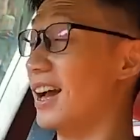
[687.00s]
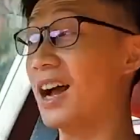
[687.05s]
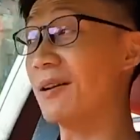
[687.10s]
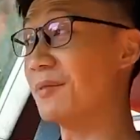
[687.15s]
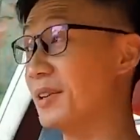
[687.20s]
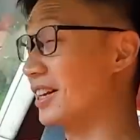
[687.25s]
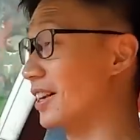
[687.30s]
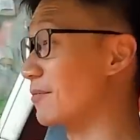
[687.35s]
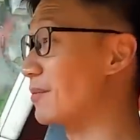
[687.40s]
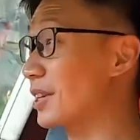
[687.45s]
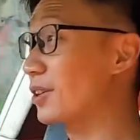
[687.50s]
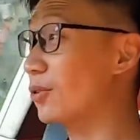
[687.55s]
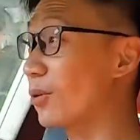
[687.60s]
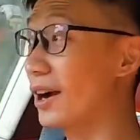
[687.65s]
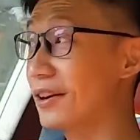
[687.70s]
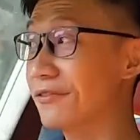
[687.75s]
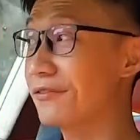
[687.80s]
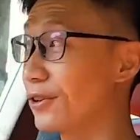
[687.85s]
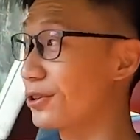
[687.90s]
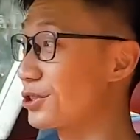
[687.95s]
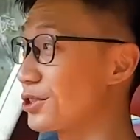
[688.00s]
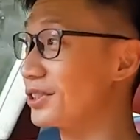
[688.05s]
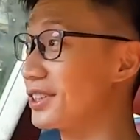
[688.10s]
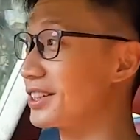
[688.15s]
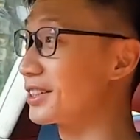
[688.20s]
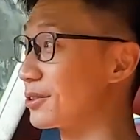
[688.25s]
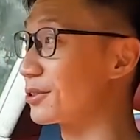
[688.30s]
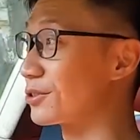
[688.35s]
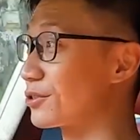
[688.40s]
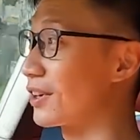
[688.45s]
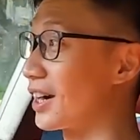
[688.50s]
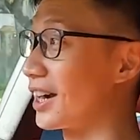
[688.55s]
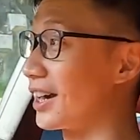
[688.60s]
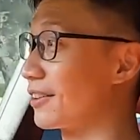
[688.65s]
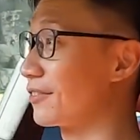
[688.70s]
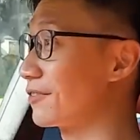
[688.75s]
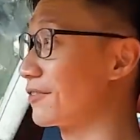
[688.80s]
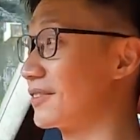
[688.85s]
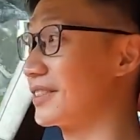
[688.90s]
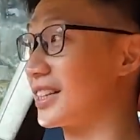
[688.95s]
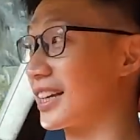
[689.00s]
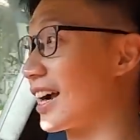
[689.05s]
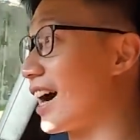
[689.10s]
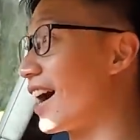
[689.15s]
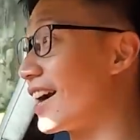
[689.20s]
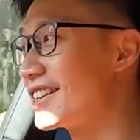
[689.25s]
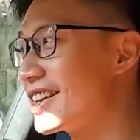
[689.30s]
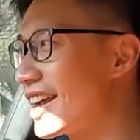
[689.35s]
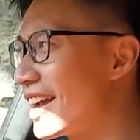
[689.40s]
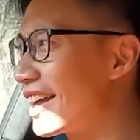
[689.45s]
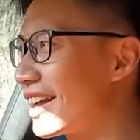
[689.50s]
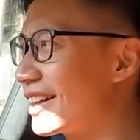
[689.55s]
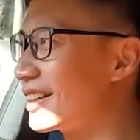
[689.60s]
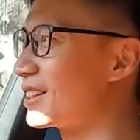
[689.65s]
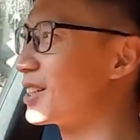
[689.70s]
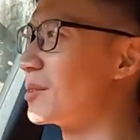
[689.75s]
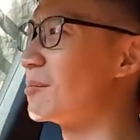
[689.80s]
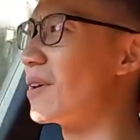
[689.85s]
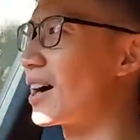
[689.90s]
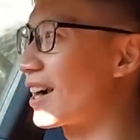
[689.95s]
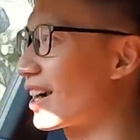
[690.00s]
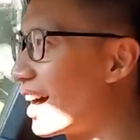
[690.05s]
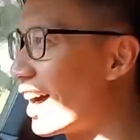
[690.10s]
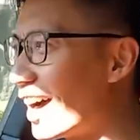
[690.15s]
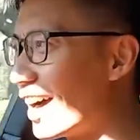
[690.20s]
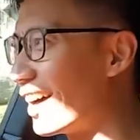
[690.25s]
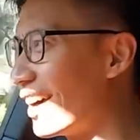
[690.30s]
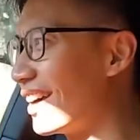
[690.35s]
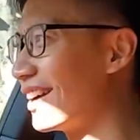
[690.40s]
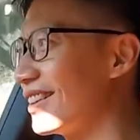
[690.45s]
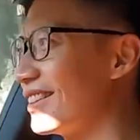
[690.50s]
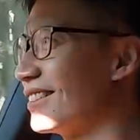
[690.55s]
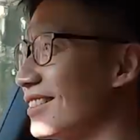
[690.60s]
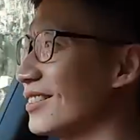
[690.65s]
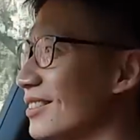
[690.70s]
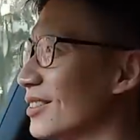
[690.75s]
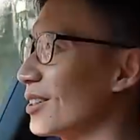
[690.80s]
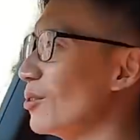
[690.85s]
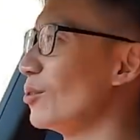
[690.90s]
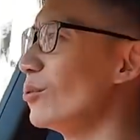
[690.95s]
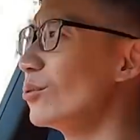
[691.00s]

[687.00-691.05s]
I mean, I've been quite fortunate to drive the Cayenne, the Macan, the